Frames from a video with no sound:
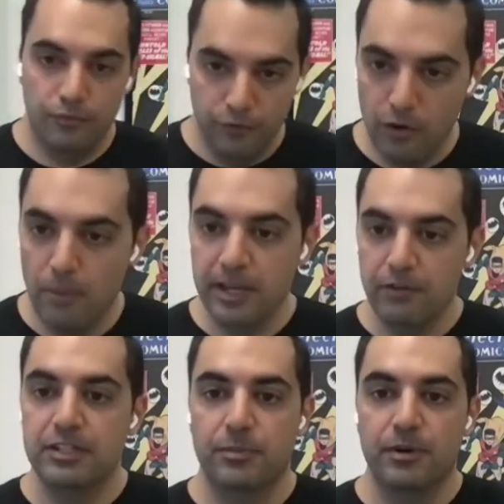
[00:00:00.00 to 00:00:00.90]
For our
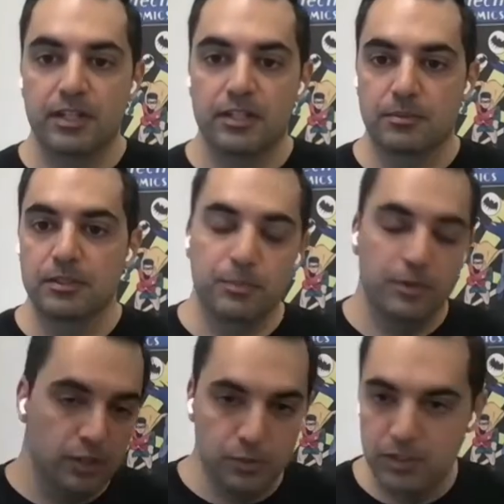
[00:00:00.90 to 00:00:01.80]
bigger enterprise customers,
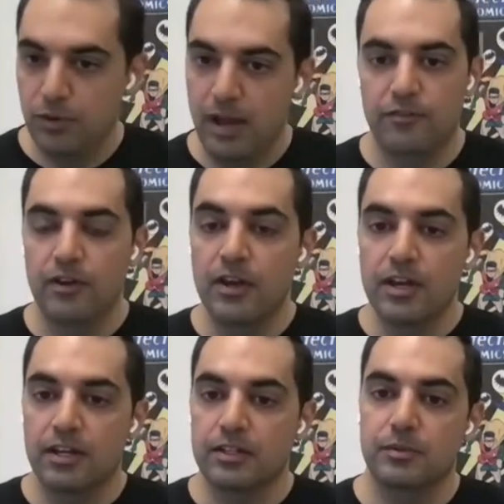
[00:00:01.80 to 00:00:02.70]
because we do have
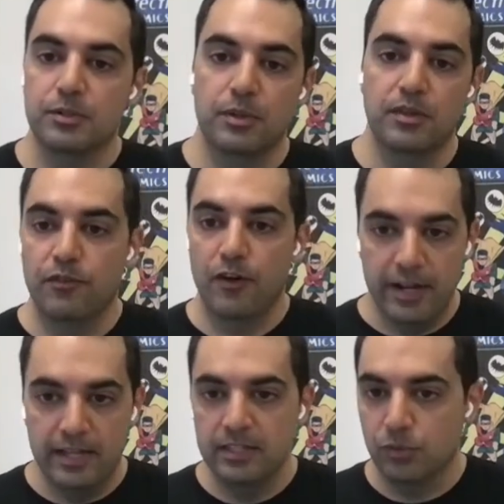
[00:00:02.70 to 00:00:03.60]
customers within
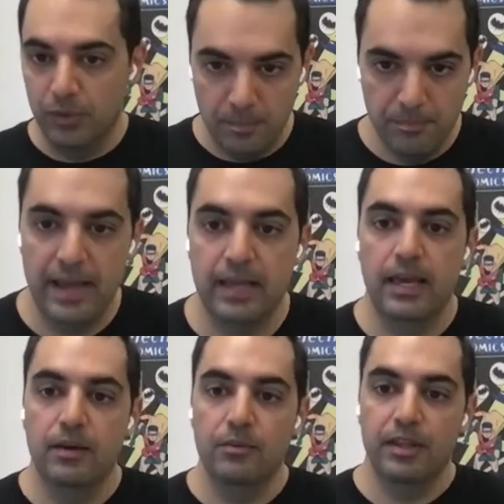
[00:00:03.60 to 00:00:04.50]
finance, within
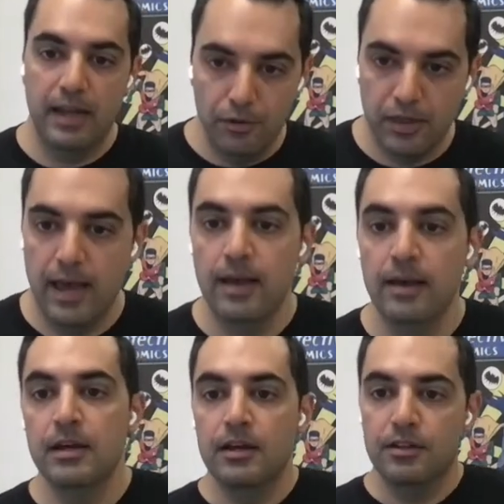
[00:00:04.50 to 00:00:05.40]
banking, within healthcare,